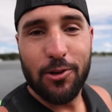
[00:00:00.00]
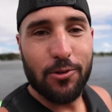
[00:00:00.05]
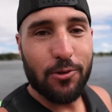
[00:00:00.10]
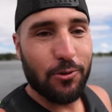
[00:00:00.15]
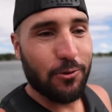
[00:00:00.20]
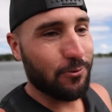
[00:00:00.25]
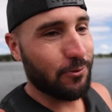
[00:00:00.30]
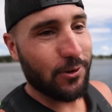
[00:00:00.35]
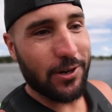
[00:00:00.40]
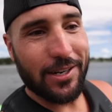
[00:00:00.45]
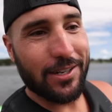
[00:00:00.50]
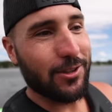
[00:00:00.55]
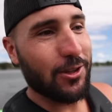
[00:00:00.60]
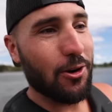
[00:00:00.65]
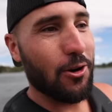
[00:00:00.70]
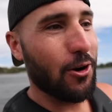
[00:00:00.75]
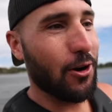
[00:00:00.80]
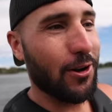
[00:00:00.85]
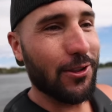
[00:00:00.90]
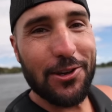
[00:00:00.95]
we'll freaking throw
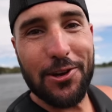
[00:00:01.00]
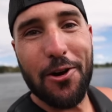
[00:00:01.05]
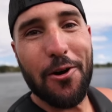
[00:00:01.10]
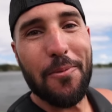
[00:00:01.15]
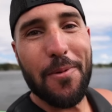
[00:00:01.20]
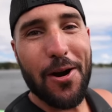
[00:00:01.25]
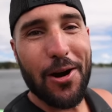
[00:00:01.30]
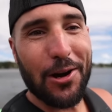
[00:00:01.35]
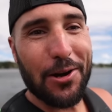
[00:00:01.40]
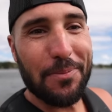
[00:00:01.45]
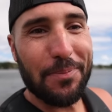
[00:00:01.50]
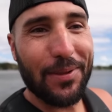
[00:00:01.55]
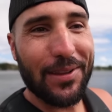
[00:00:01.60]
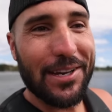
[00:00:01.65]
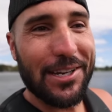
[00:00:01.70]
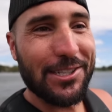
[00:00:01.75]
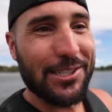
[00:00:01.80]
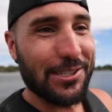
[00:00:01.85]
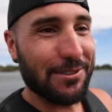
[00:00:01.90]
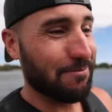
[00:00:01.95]
her on the old
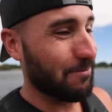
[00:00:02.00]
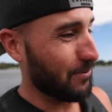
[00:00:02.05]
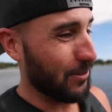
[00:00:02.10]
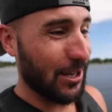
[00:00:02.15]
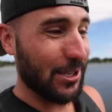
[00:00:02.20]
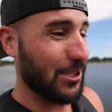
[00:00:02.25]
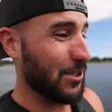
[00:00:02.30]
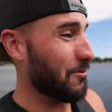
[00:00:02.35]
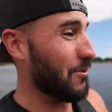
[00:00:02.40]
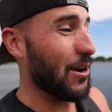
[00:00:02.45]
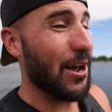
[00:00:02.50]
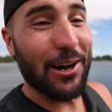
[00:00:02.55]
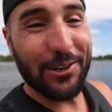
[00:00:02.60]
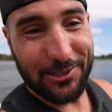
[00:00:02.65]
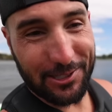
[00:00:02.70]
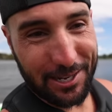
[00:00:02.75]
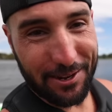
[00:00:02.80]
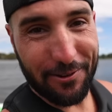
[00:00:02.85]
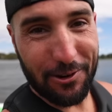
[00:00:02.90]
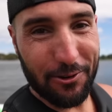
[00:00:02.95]
marketplace and let someone
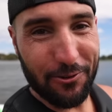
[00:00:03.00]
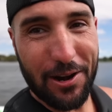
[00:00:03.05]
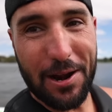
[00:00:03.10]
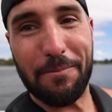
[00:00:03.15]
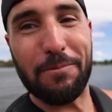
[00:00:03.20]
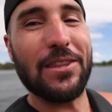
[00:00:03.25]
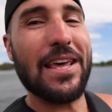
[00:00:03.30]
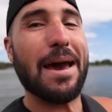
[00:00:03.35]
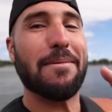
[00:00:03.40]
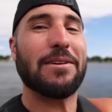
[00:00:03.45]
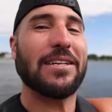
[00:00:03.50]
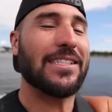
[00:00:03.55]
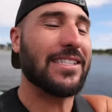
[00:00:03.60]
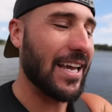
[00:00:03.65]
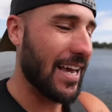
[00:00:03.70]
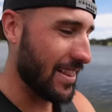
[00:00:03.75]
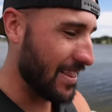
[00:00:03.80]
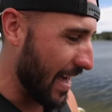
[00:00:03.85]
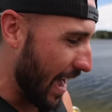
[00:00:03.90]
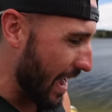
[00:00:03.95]
else give her a rip. With that being
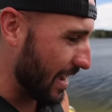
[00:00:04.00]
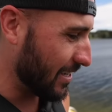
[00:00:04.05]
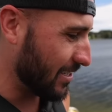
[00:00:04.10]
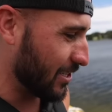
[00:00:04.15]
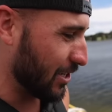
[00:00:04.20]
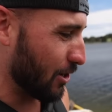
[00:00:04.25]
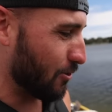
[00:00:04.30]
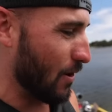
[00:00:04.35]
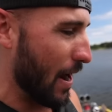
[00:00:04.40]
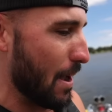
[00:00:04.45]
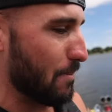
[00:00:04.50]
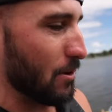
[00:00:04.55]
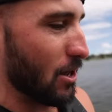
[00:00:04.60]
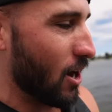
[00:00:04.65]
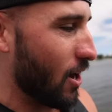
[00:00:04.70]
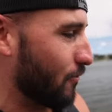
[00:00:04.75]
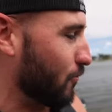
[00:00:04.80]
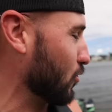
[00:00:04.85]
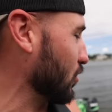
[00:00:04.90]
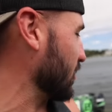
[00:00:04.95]
said, that is gonna wrap it
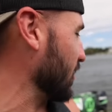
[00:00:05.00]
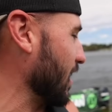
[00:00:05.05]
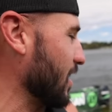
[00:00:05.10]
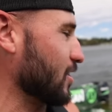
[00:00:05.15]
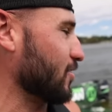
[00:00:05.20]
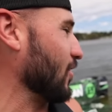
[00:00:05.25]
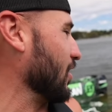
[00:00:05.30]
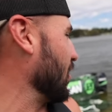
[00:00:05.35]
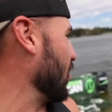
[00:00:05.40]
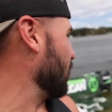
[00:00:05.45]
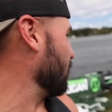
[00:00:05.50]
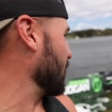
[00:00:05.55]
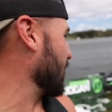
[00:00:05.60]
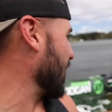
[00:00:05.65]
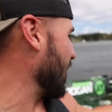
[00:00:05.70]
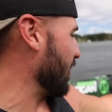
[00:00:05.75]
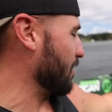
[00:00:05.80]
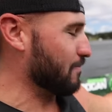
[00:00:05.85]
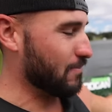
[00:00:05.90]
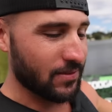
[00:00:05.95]
up for today's video. We
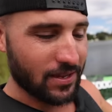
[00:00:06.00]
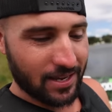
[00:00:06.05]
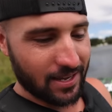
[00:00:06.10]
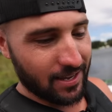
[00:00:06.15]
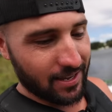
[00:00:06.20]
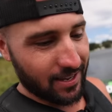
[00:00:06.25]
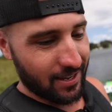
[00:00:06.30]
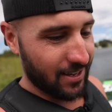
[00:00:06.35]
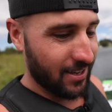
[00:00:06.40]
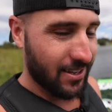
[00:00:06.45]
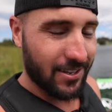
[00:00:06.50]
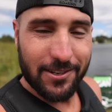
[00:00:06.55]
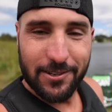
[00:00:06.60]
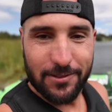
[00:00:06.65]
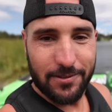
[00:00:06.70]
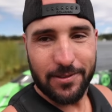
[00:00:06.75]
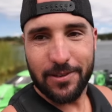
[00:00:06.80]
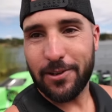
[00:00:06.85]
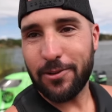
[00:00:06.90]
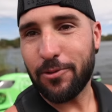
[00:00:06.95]
gotta
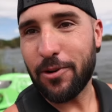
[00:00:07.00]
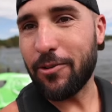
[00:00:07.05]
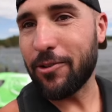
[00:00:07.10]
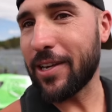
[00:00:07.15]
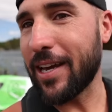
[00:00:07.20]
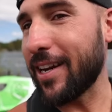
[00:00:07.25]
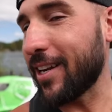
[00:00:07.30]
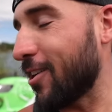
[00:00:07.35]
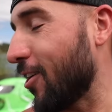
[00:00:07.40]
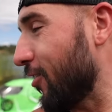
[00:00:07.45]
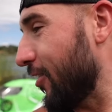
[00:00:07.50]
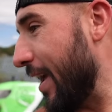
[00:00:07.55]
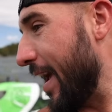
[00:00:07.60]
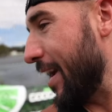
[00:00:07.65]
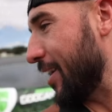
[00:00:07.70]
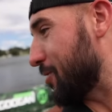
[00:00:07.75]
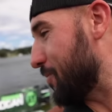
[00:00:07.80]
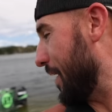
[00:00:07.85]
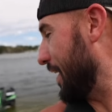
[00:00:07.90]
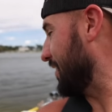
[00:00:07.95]
call the
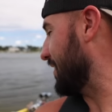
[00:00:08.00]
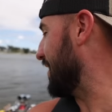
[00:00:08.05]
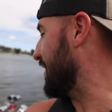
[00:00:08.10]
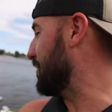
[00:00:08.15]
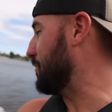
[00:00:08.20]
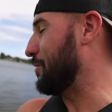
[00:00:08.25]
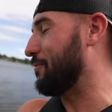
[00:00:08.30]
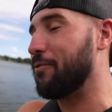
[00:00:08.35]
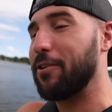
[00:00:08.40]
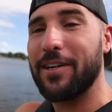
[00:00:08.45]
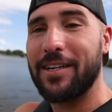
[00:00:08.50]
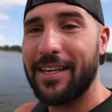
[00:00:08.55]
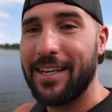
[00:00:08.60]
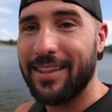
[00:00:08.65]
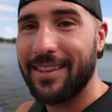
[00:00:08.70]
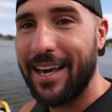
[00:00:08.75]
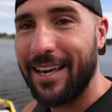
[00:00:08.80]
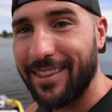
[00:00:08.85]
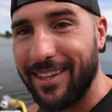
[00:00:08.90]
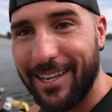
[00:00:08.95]
hazmat team and freaking
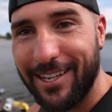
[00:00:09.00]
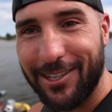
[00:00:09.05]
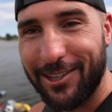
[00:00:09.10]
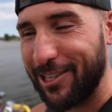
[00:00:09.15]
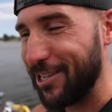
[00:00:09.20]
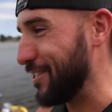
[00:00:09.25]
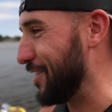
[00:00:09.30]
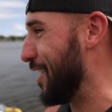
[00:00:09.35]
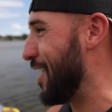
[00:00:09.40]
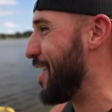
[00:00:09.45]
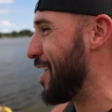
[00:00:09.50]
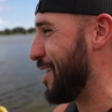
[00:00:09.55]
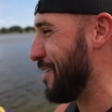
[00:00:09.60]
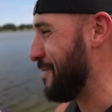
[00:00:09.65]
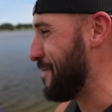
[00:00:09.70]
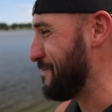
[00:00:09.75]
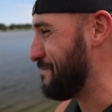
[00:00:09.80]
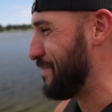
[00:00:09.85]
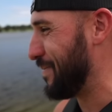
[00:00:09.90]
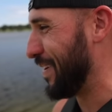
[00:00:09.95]
get that thing cleaned up.
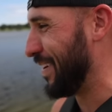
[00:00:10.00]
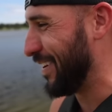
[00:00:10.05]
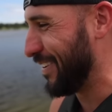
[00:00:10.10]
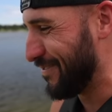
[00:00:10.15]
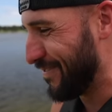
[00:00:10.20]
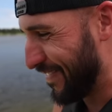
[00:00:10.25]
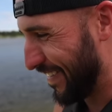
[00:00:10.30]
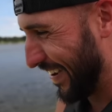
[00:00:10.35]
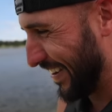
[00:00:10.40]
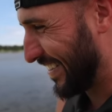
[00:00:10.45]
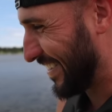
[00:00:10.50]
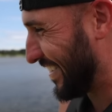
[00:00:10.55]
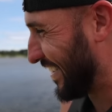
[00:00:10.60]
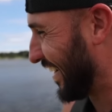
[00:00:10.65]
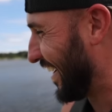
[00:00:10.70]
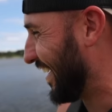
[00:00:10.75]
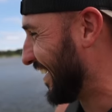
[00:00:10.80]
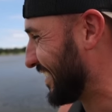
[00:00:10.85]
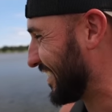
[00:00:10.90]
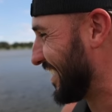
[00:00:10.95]
Oh my
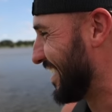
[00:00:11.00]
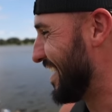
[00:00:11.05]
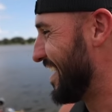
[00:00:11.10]
gosh.